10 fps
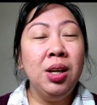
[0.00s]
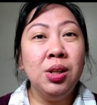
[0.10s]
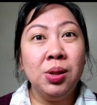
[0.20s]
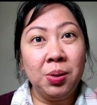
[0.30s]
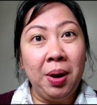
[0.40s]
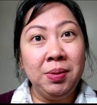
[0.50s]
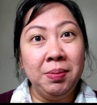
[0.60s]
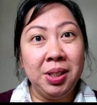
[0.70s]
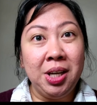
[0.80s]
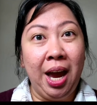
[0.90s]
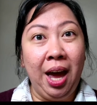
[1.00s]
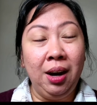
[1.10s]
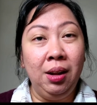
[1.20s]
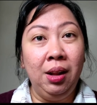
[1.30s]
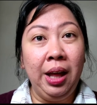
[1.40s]
you subscribe to my
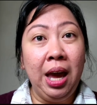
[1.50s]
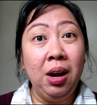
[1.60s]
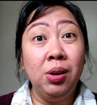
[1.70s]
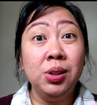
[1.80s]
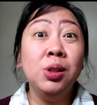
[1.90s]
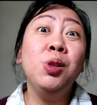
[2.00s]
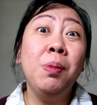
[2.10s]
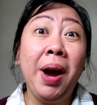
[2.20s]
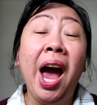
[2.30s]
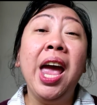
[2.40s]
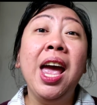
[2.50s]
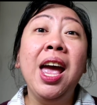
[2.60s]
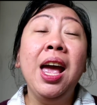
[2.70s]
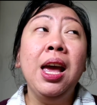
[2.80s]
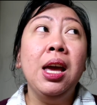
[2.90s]
channel and also to my
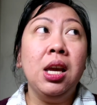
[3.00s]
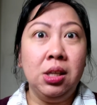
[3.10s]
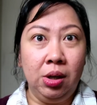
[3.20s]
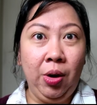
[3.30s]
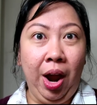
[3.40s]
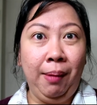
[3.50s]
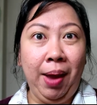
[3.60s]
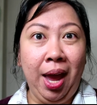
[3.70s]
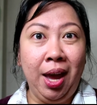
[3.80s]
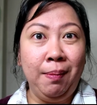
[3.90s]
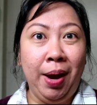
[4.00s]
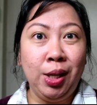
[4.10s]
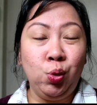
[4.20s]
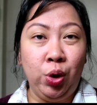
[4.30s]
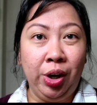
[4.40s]
Instagram and
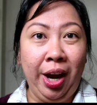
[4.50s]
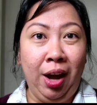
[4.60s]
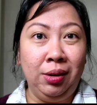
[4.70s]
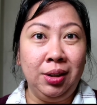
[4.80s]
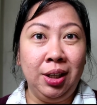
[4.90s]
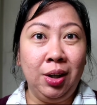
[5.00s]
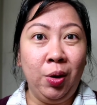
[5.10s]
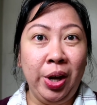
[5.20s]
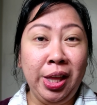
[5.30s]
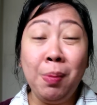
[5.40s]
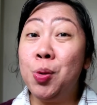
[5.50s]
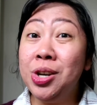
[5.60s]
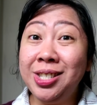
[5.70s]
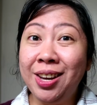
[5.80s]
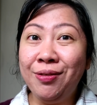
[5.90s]
my Twitter account. Really
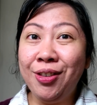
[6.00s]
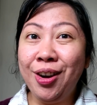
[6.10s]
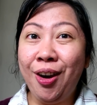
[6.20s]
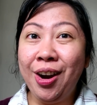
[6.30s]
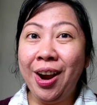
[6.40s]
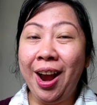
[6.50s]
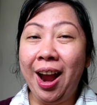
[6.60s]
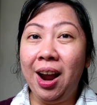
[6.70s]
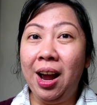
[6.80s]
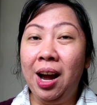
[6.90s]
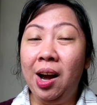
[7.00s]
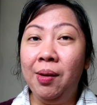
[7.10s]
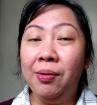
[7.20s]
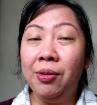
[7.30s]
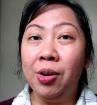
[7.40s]
appreciate it
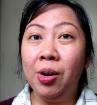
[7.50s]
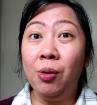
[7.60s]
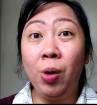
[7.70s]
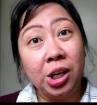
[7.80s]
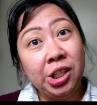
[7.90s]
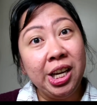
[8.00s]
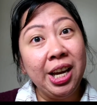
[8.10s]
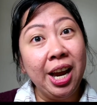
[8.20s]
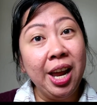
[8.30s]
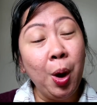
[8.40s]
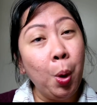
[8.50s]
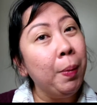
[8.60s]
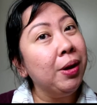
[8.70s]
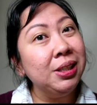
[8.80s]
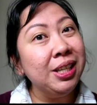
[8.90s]
for watching, and I
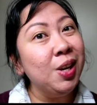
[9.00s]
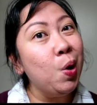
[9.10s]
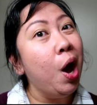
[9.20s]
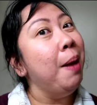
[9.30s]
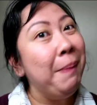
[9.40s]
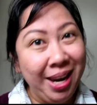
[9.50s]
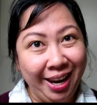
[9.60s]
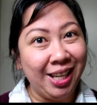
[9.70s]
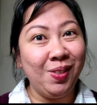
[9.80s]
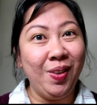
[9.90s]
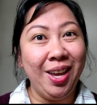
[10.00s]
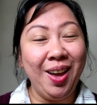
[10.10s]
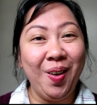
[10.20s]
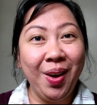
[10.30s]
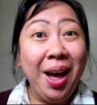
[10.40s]
hope I'll see you on my next
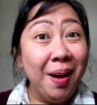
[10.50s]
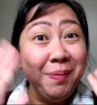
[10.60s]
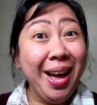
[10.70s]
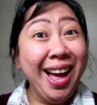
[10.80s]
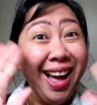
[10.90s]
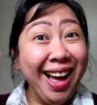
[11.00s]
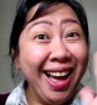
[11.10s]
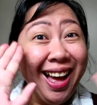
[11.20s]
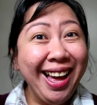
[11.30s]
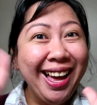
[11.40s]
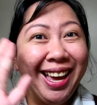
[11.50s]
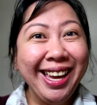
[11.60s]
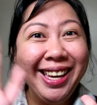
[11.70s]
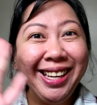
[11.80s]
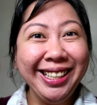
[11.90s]
video.
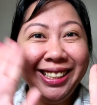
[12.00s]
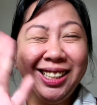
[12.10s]
Bye.